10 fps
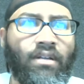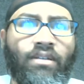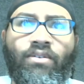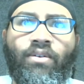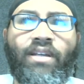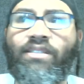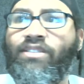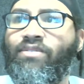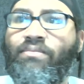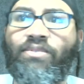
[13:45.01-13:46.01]
There's
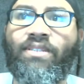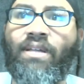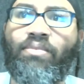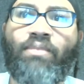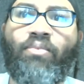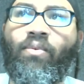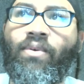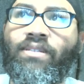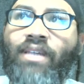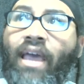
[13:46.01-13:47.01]
scriptures that people
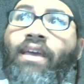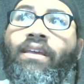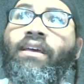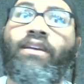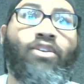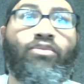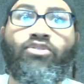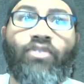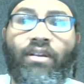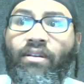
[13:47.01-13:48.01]
want to say, hey, no
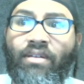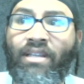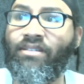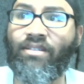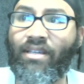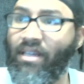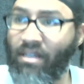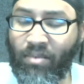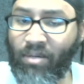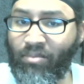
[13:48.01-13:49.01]
drunkard enter the
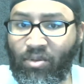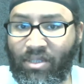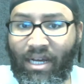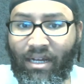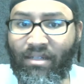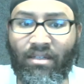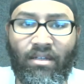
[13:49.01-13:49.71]
kingdom of the Most High.